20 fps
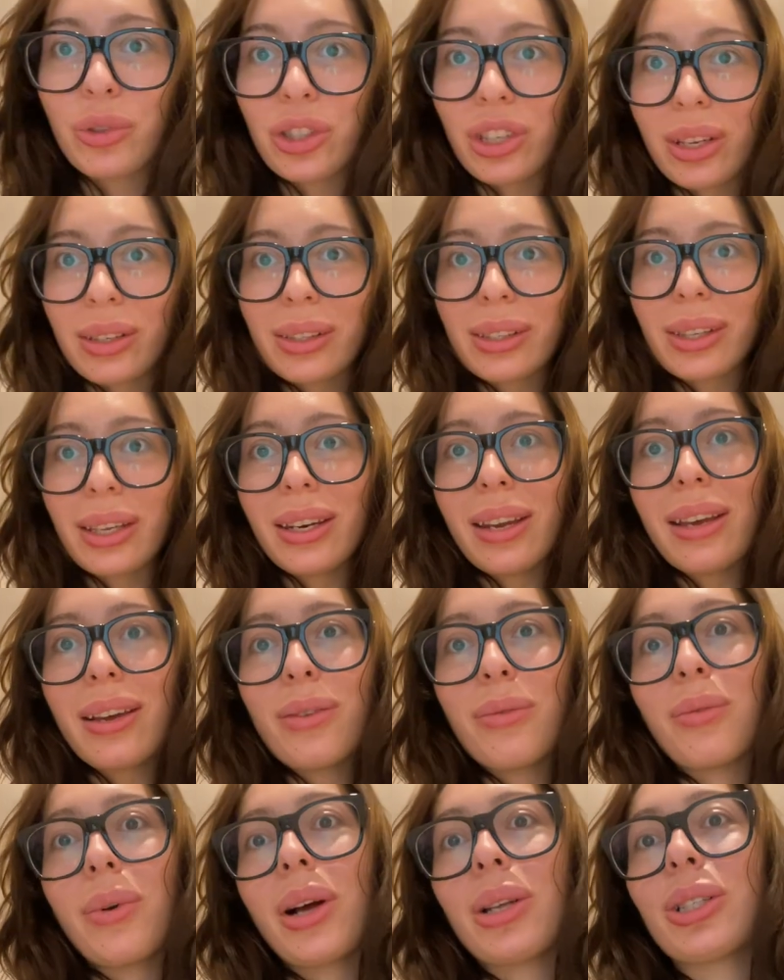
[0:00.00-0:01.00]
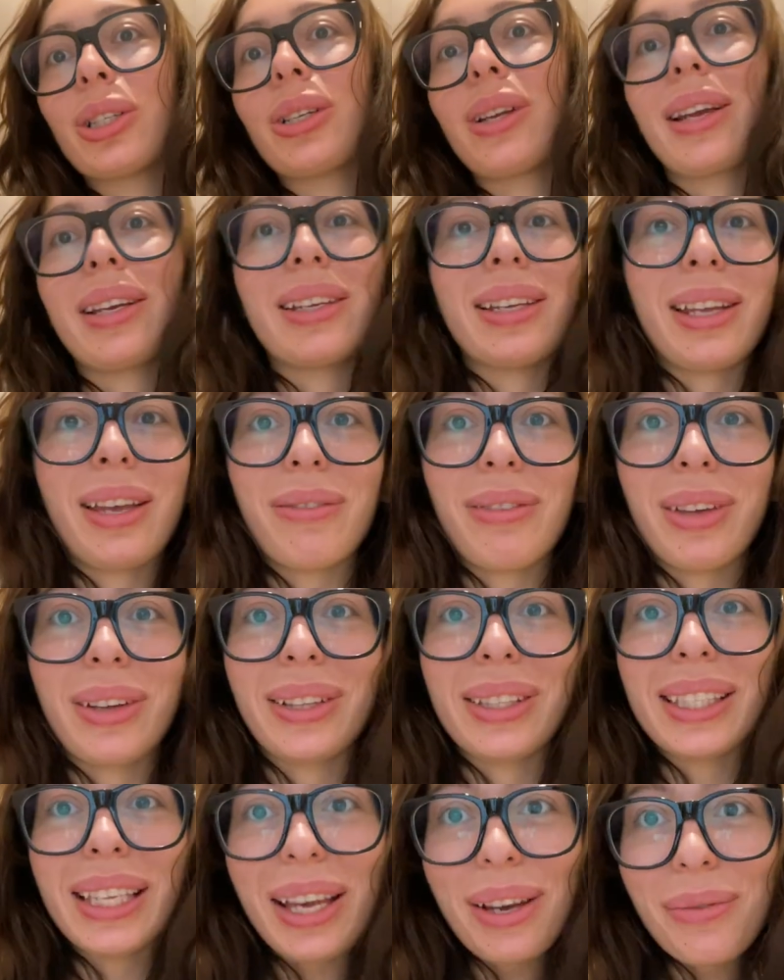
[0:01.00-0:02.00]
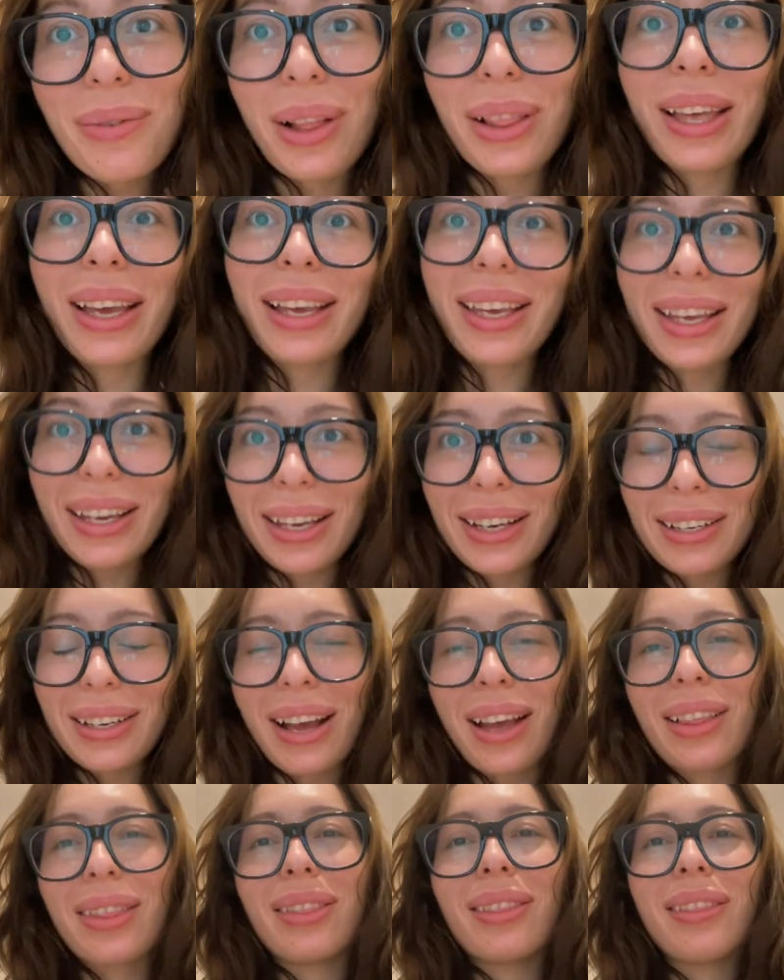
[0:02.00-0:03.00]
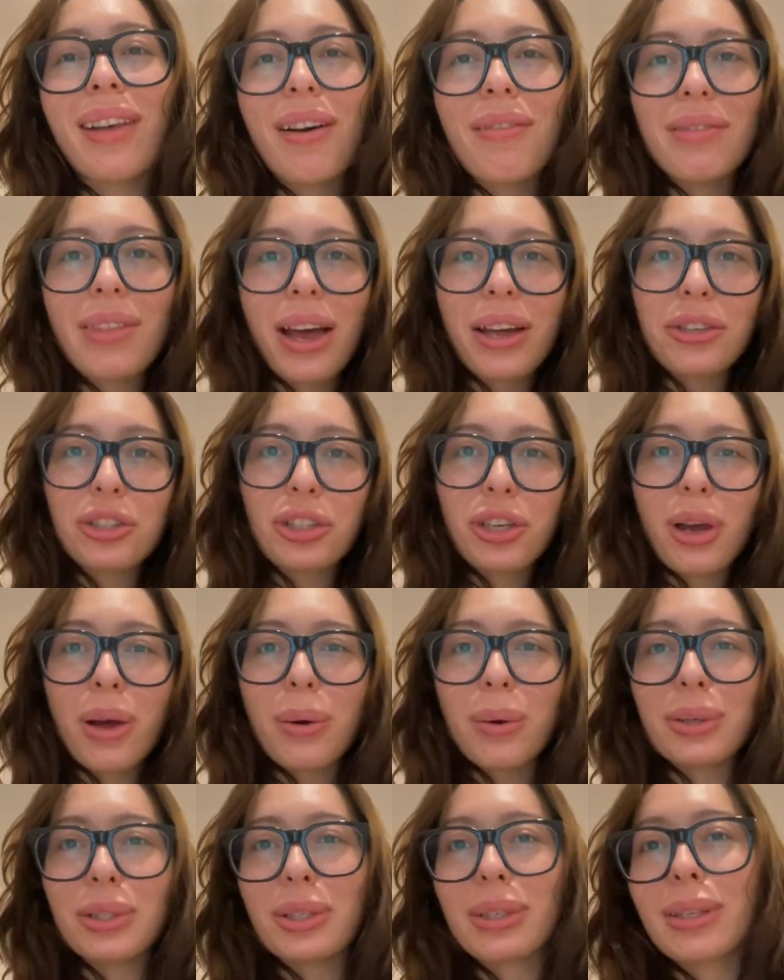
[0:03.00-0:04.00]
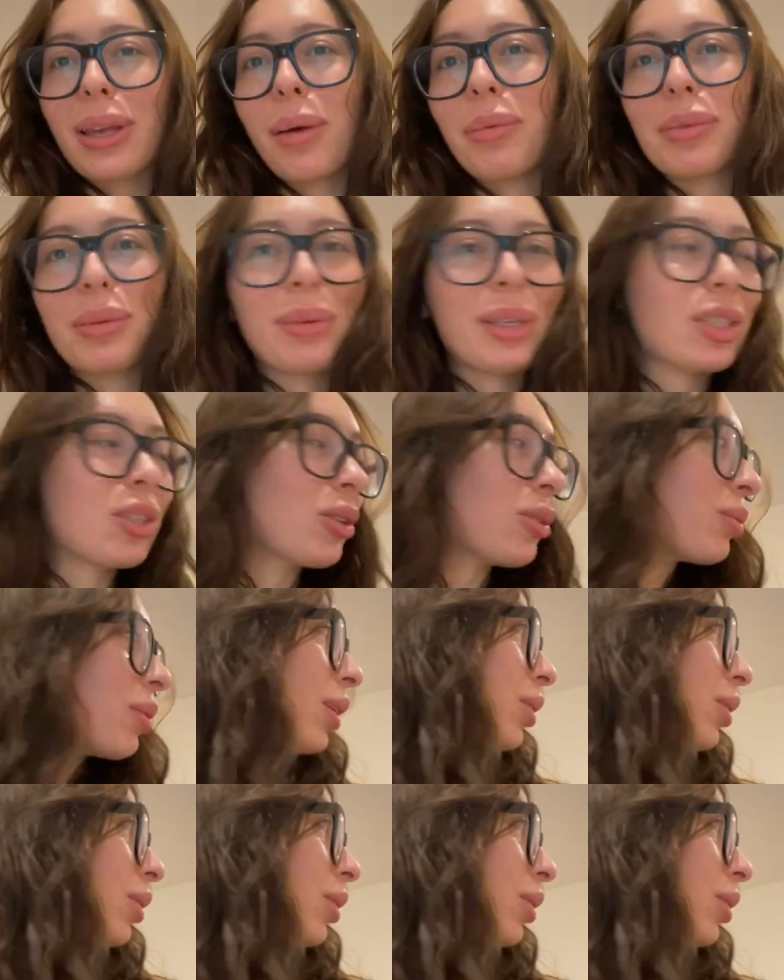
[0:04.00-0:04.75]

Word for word: just gonna watch 90 Day Fiance while I eat. I love that show. It just helps me to